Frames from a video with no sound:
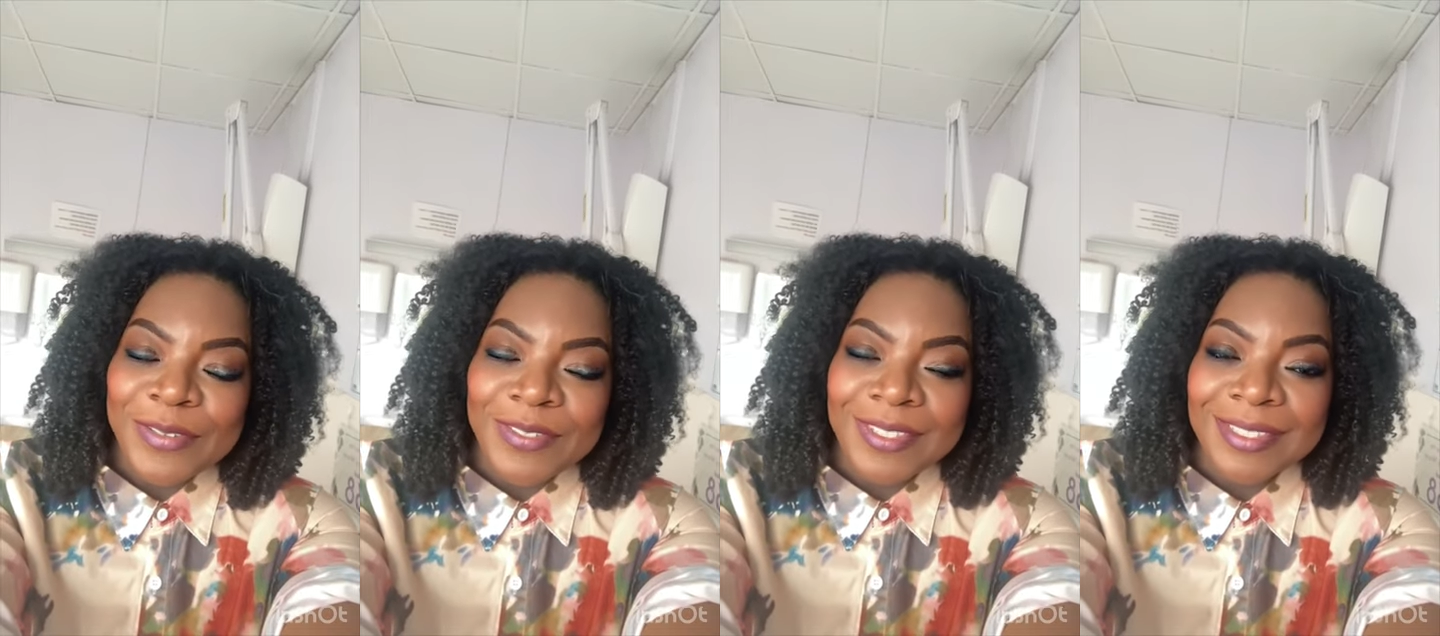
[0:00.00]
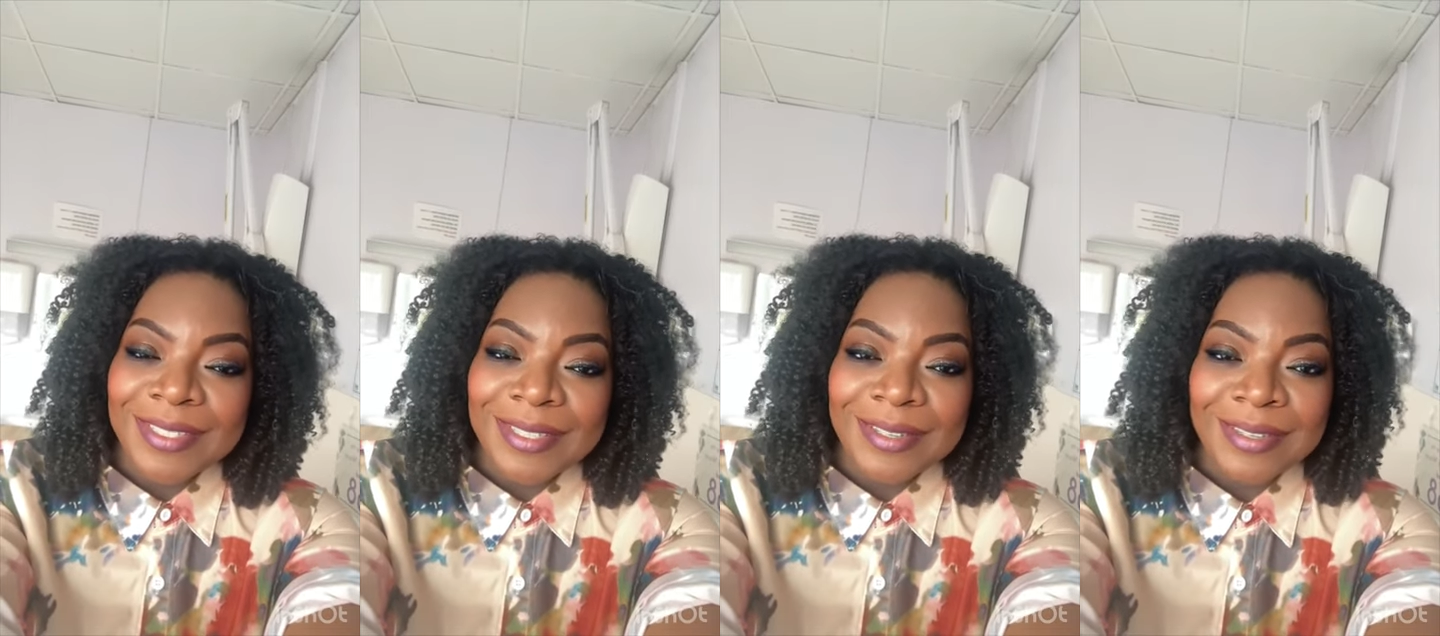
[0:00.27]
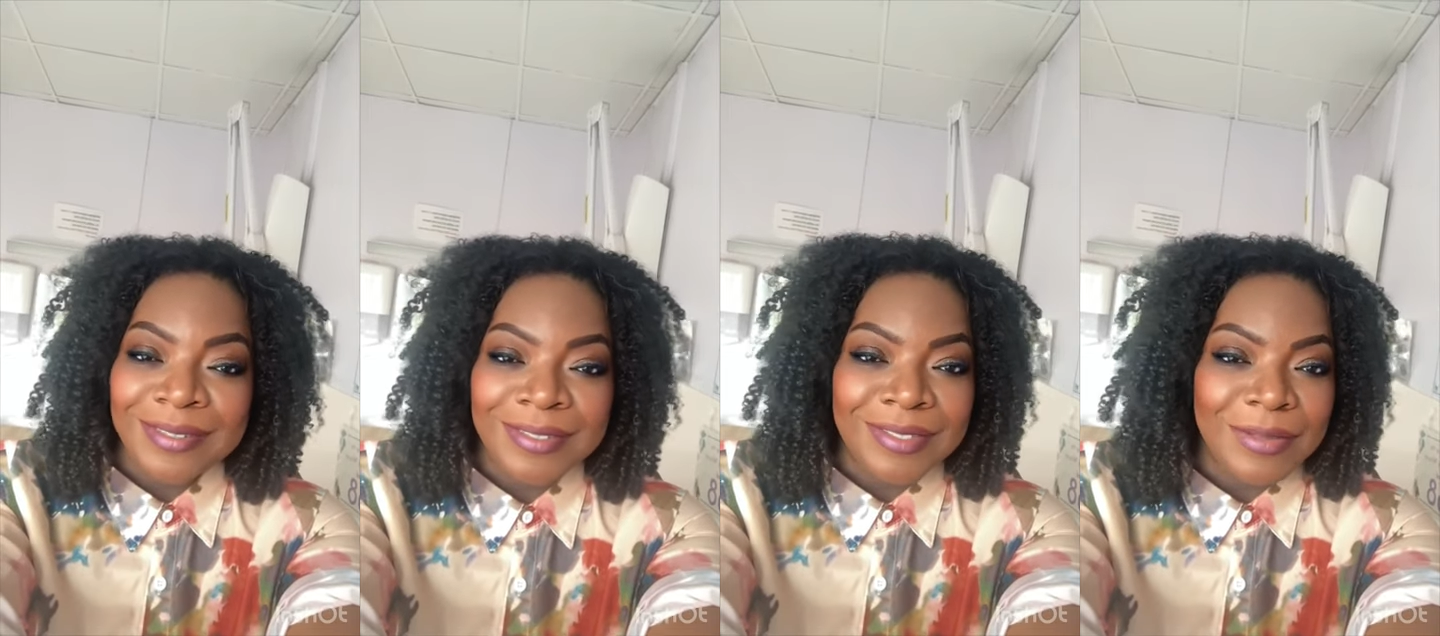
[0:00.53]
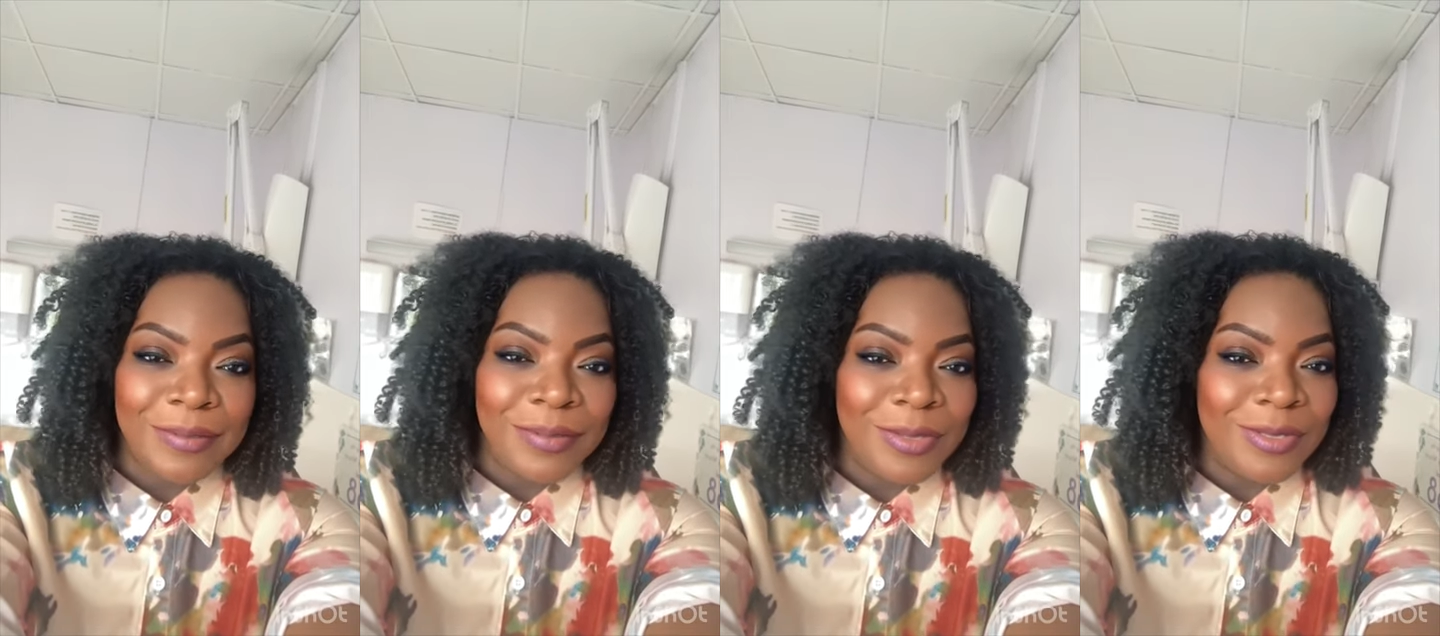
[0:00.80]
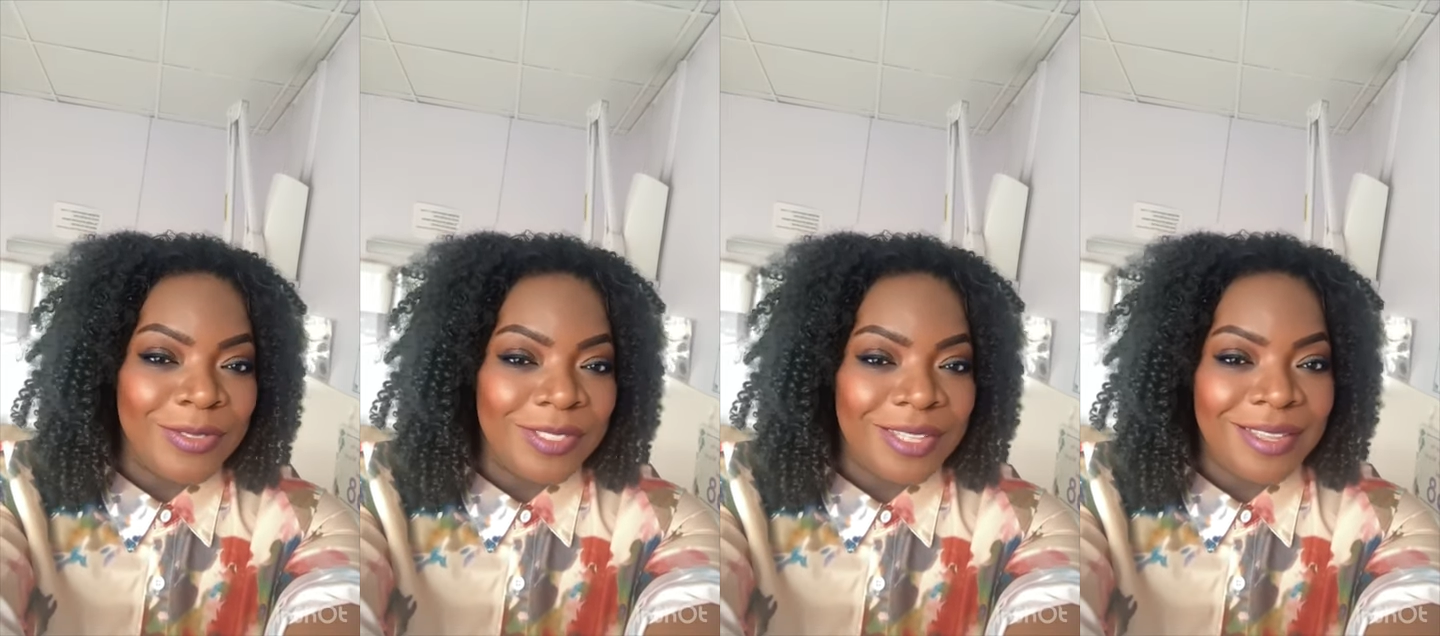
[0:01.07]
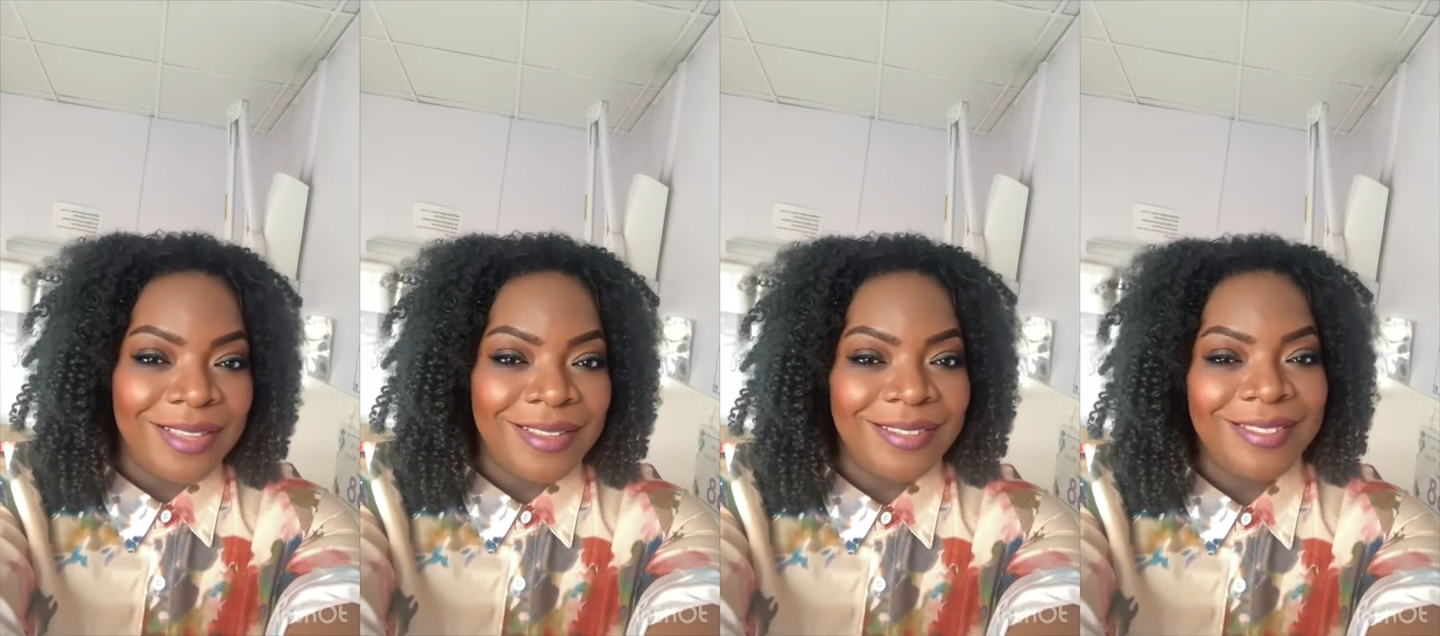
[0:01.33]
send us some
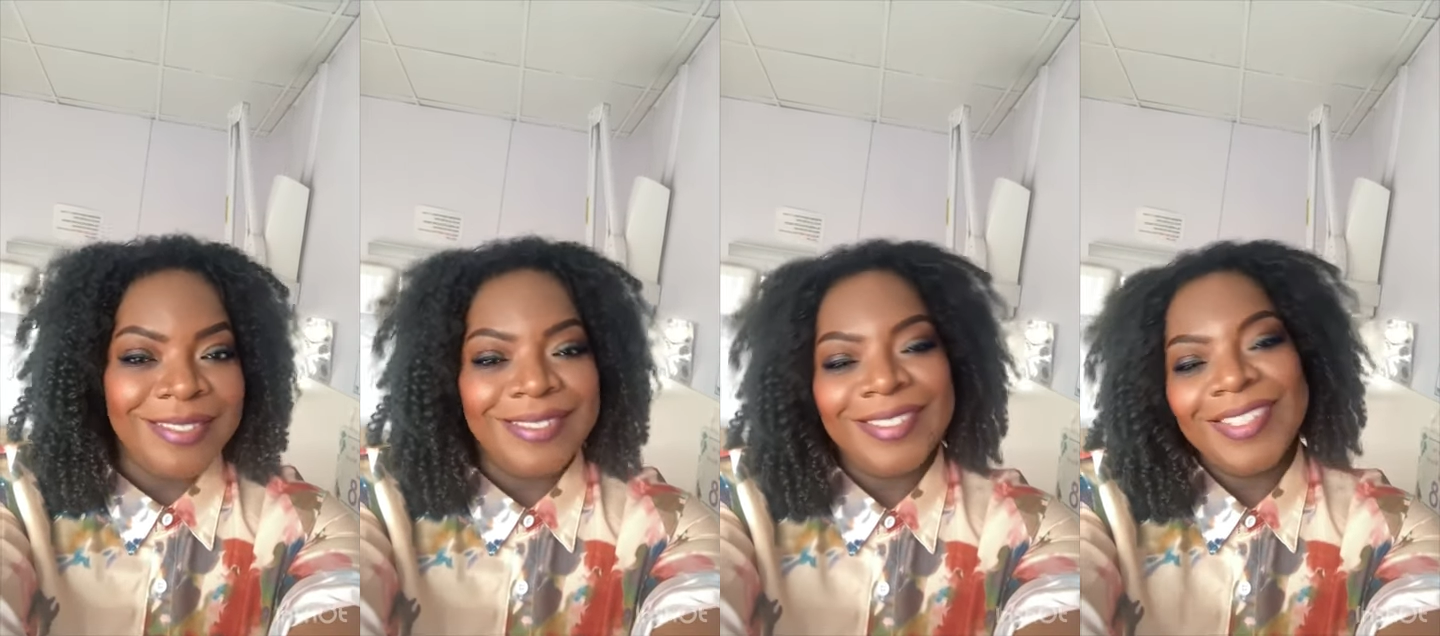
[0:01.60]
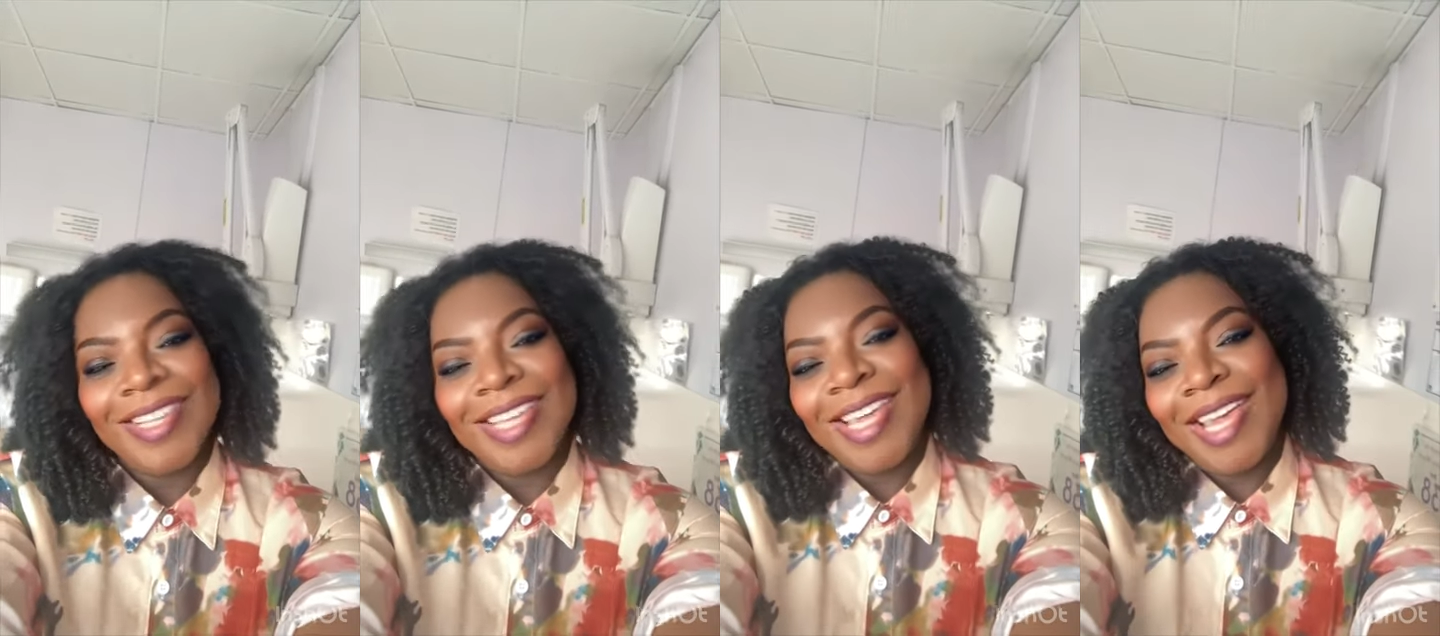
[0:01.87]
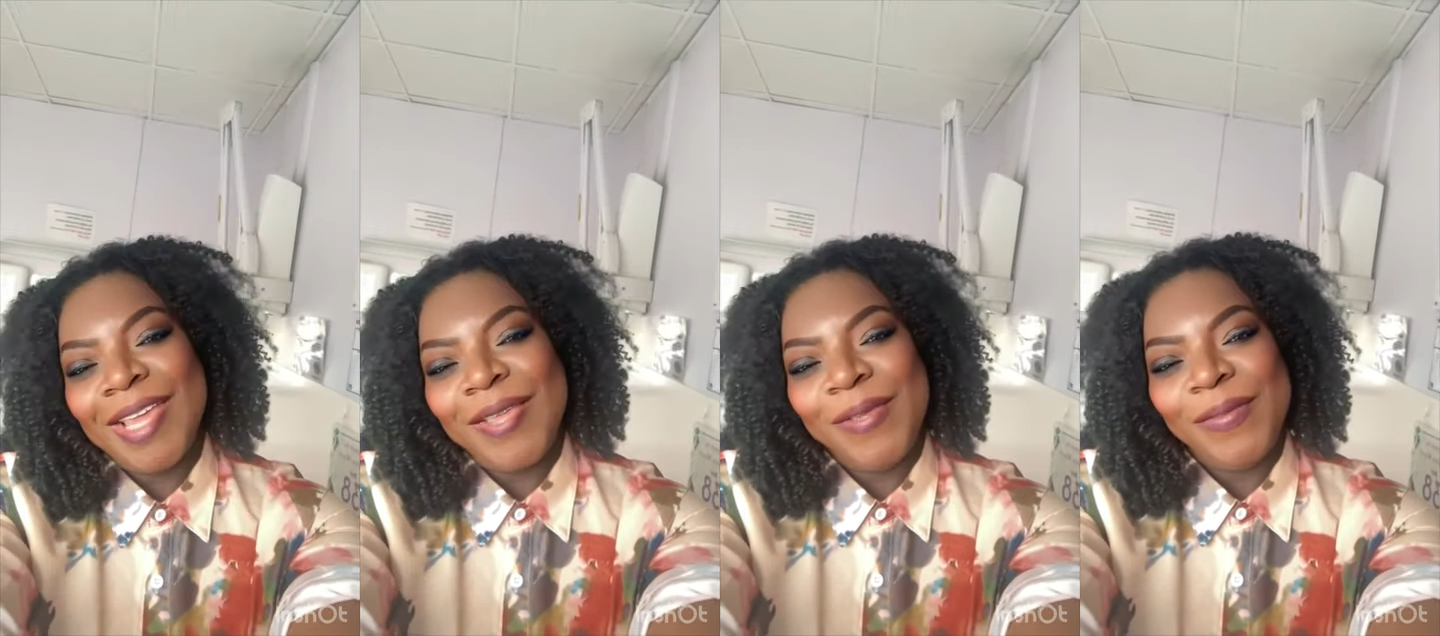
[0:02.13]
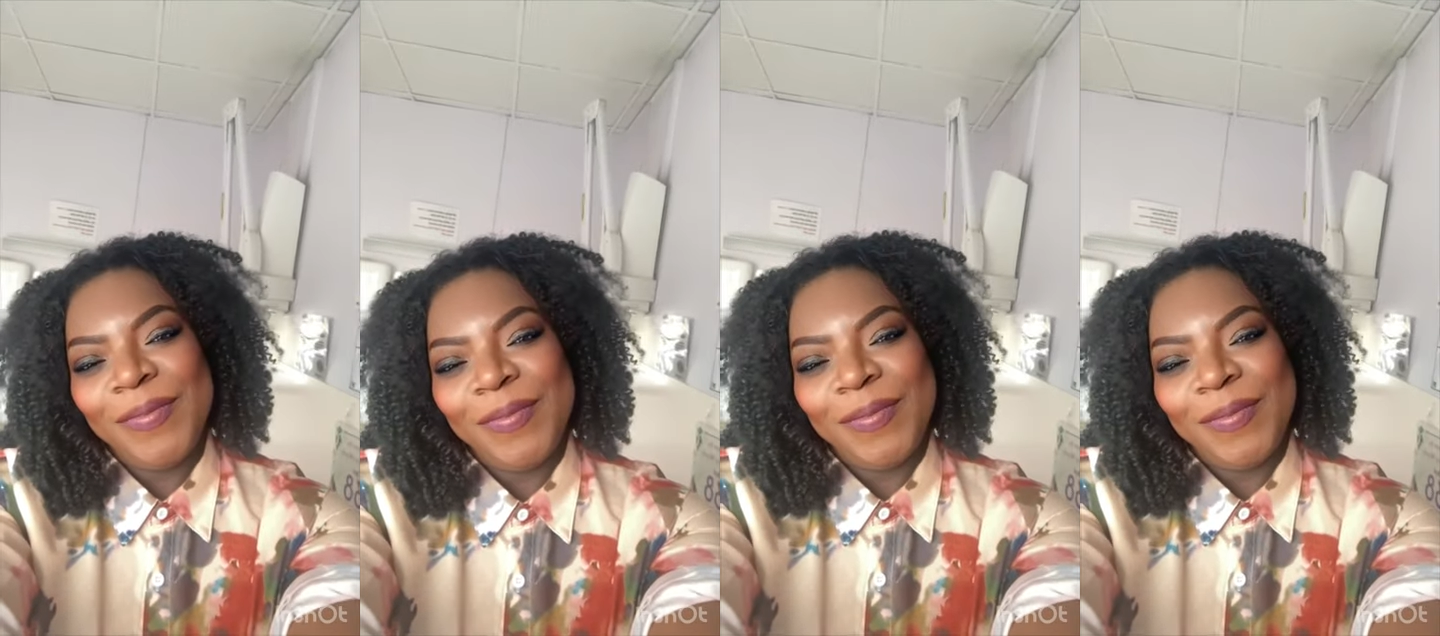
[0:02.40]
postcards, okay?